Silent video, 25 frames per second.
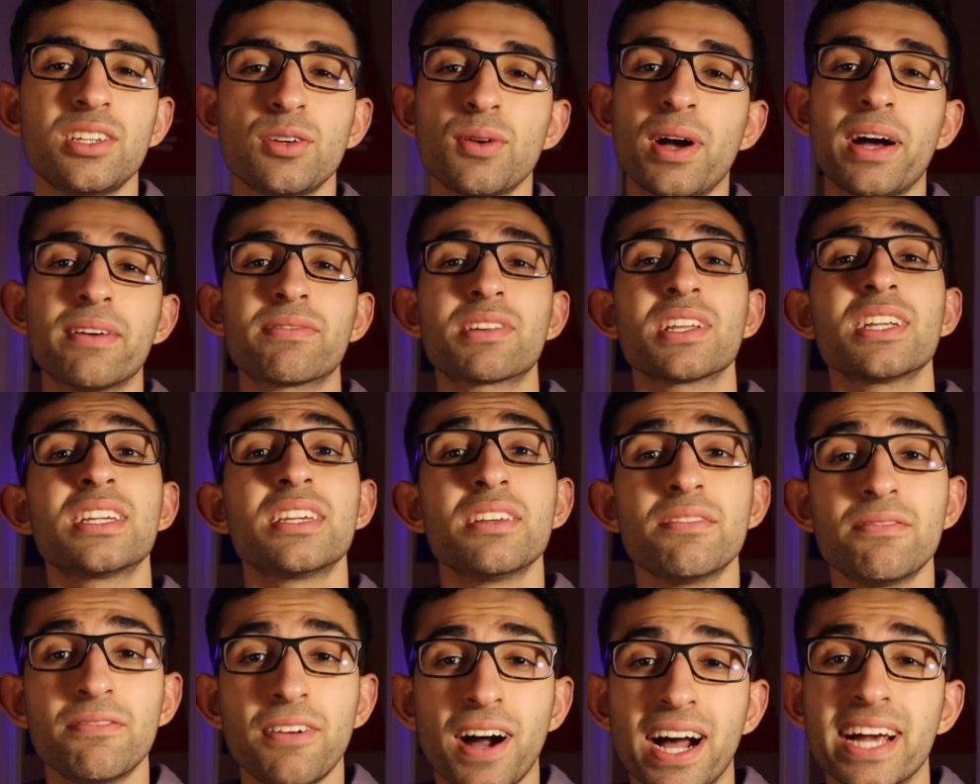you have to
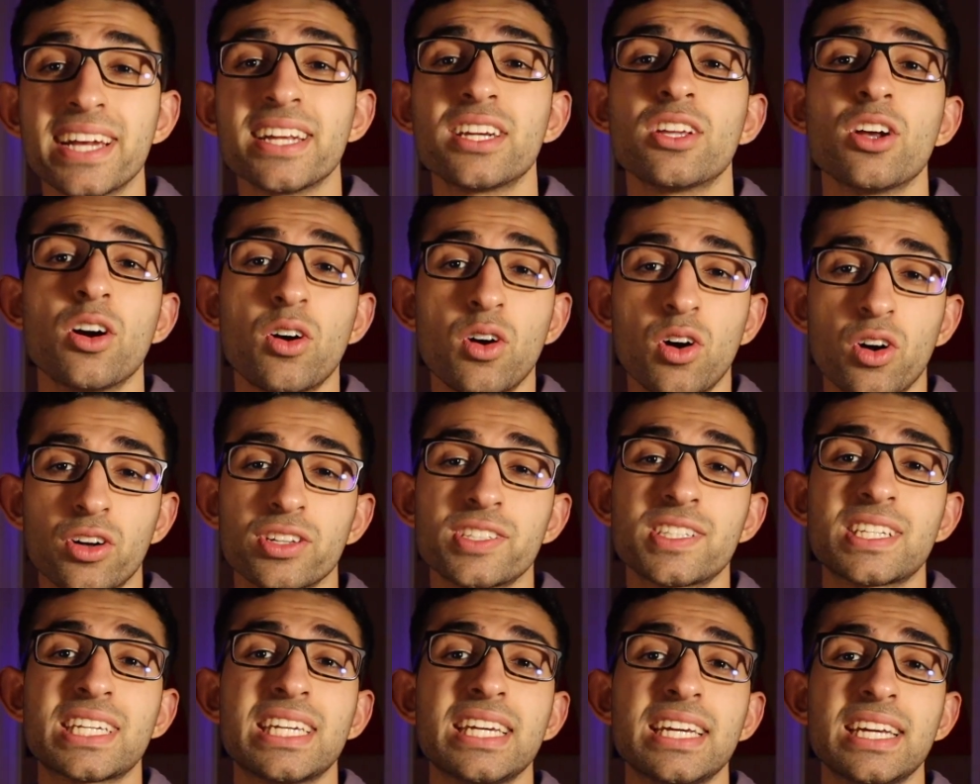divide your
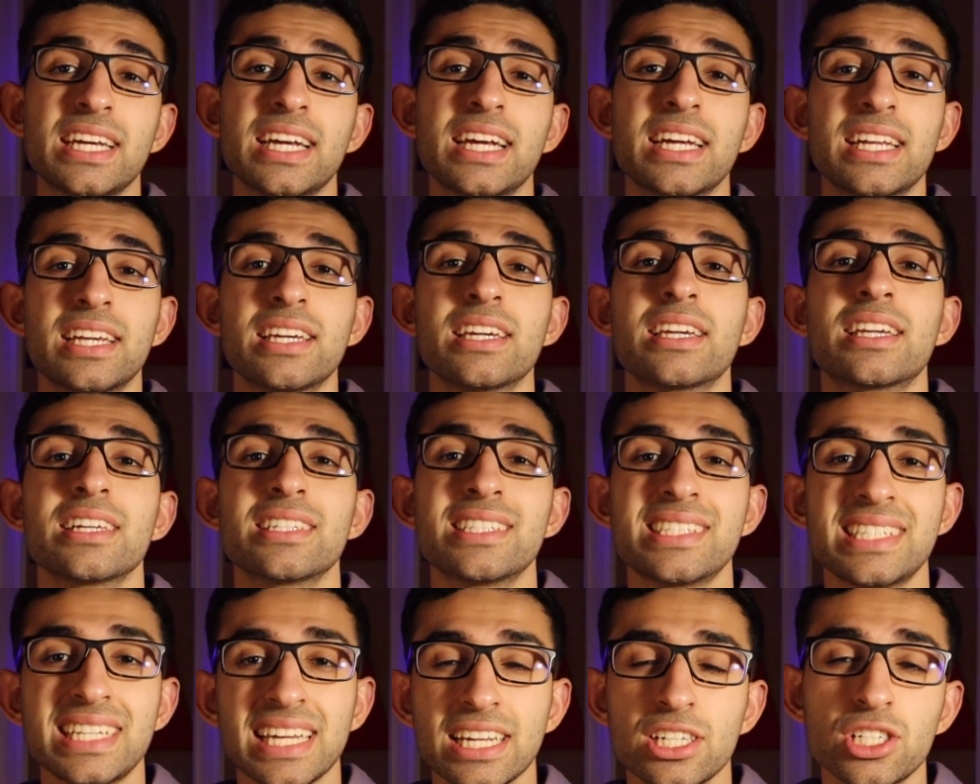OSCE into
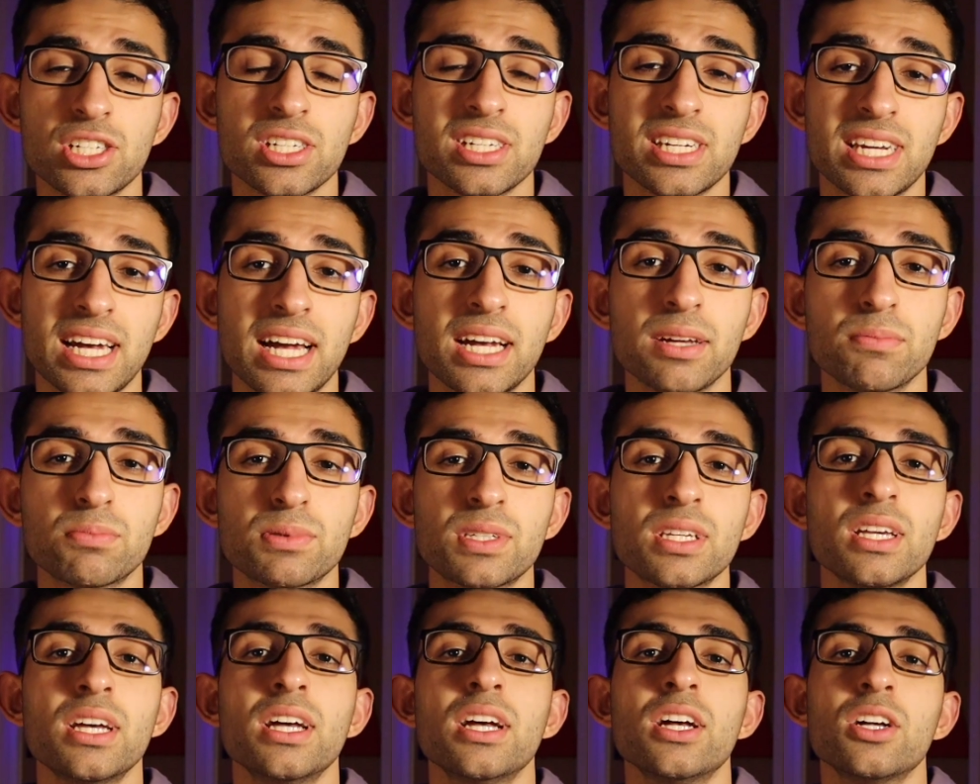station
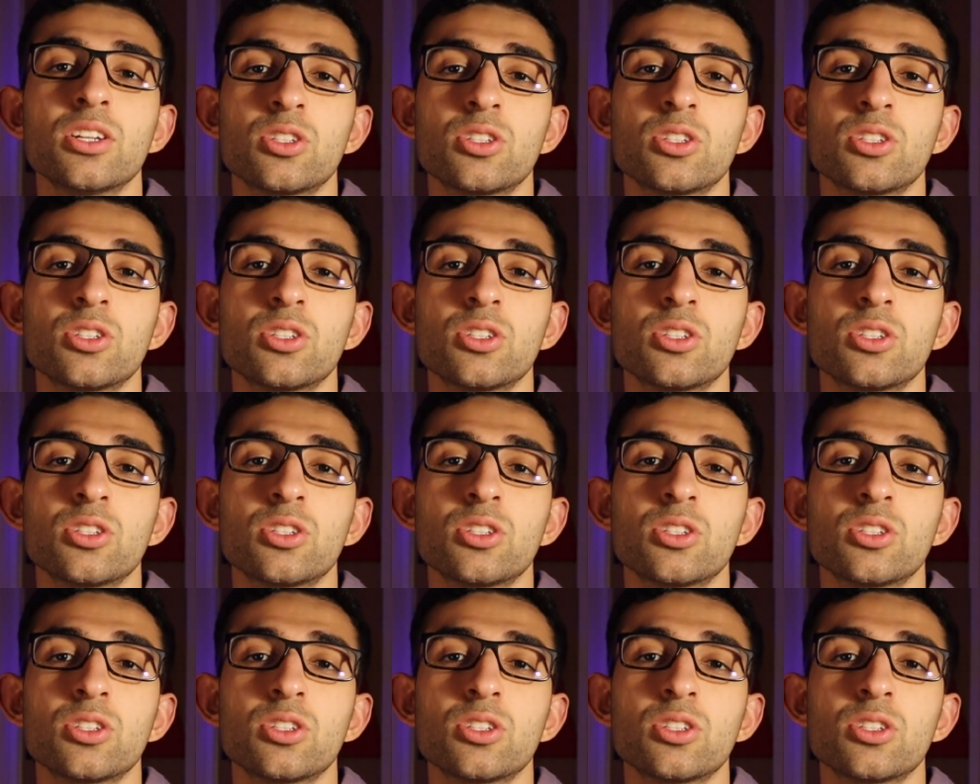types.